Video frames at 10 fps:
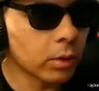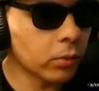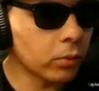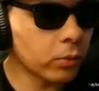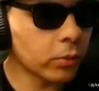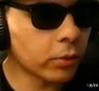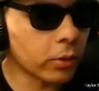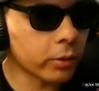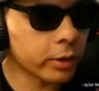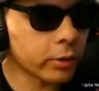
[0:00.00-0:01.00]
Ooh,
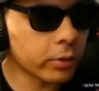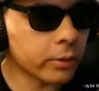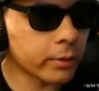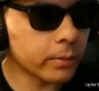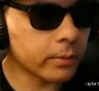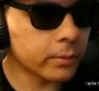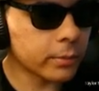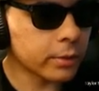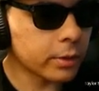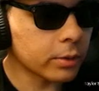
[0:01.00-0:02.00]
hold up, hold up.
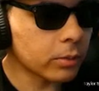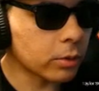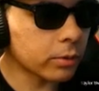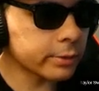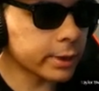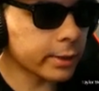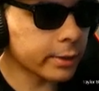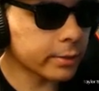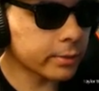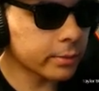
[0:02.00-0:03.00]
What was
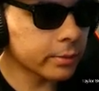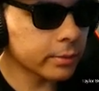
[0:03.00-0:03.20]
that?